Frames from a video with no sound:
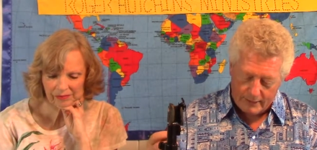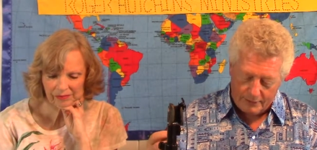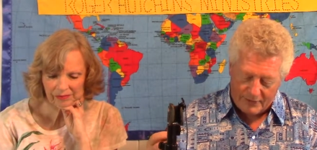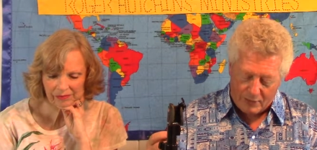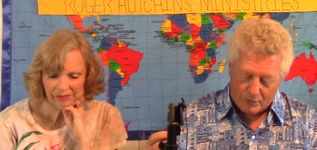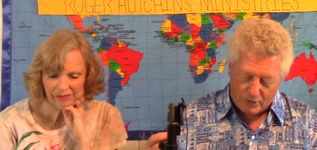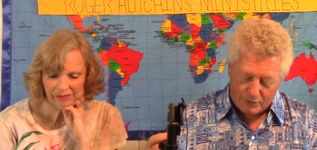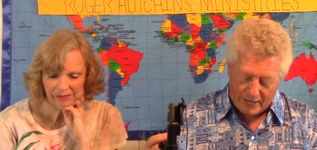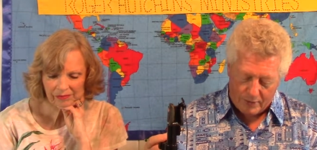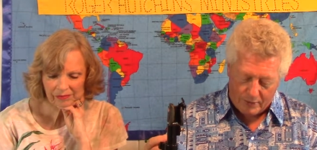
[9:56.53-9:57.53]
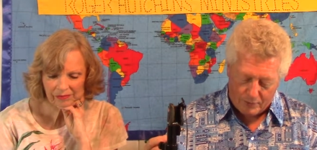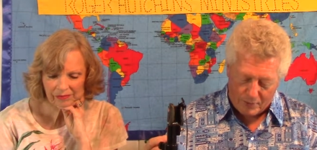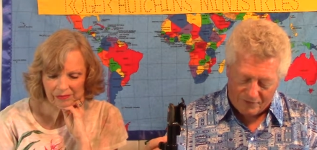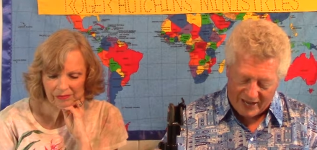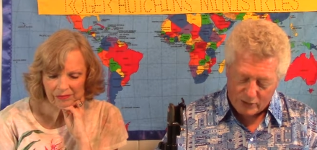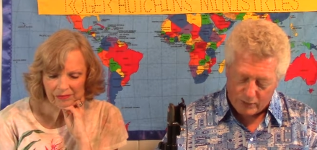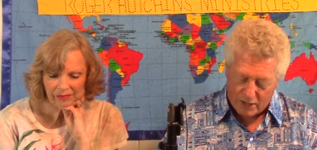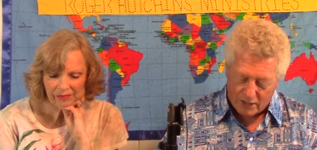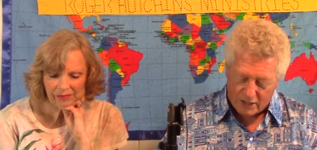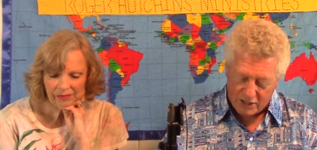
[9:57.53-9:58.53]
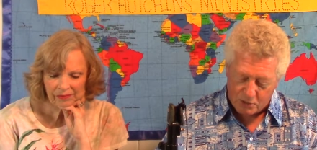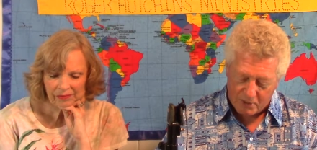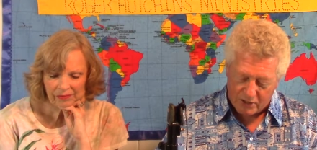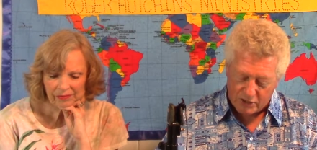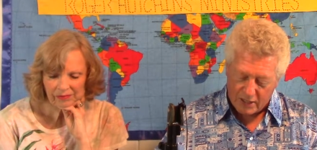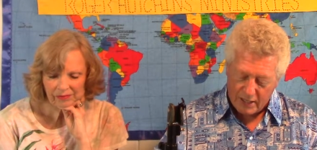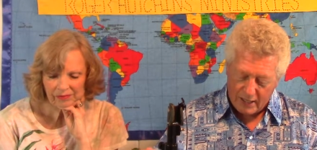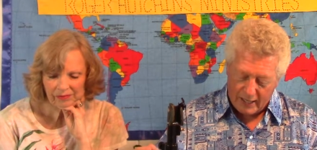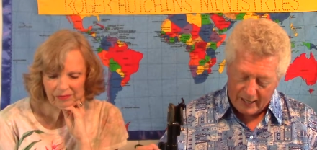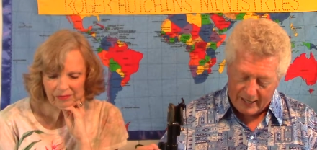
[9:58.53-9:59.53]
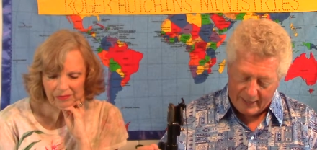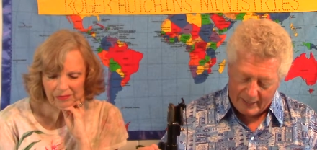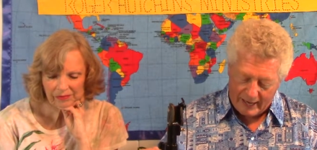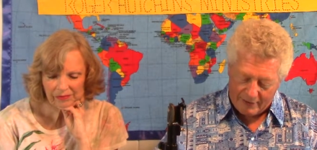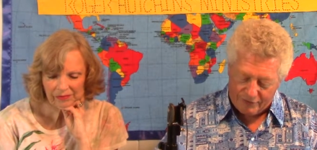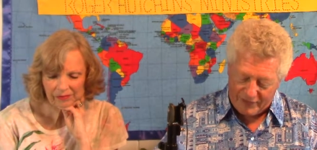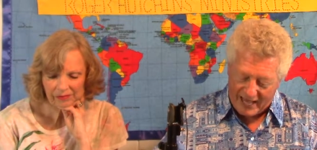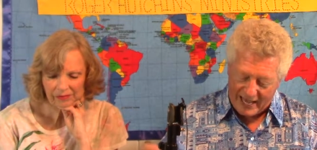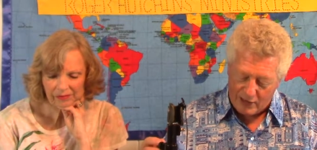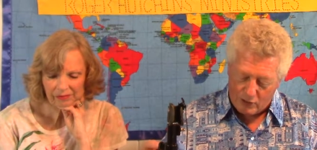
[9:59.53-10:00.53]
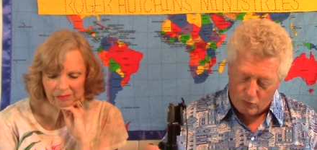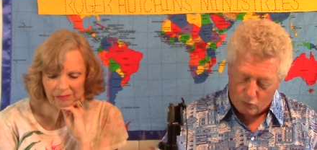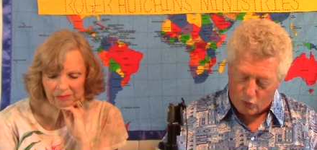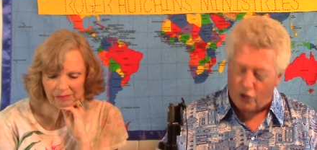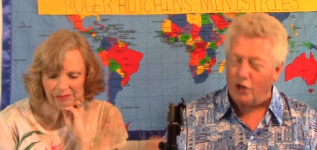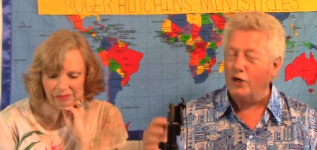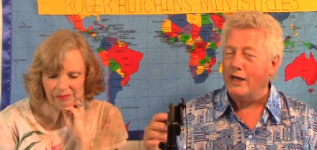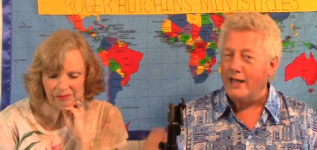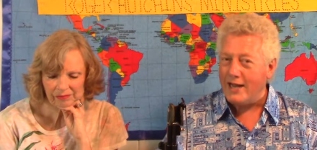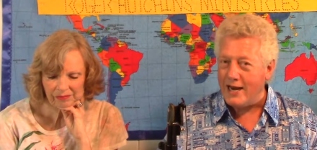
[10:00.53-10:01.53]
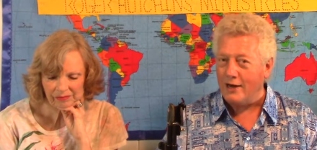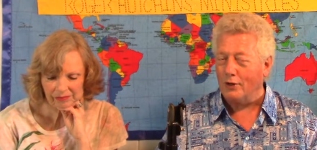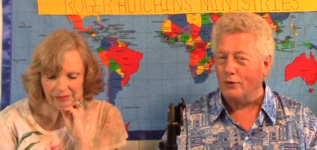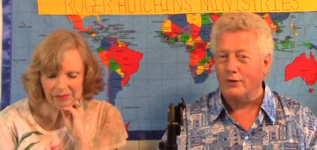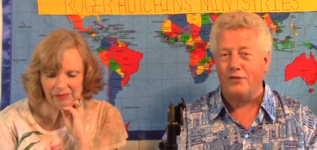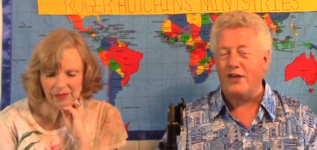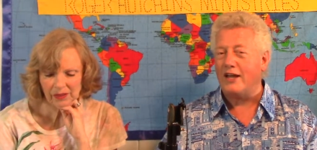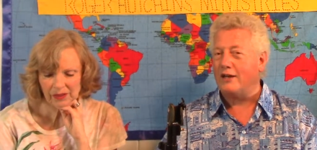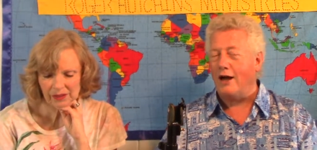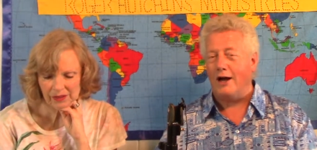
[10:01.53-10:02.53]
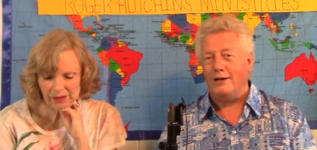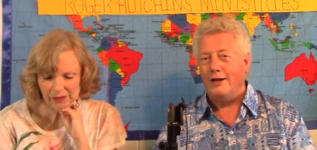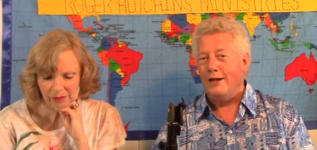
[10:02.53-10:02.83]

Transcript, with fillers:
Speaker 1: they were they were vexed with unclean spirits. Uh, and they were healed. Now, thank God,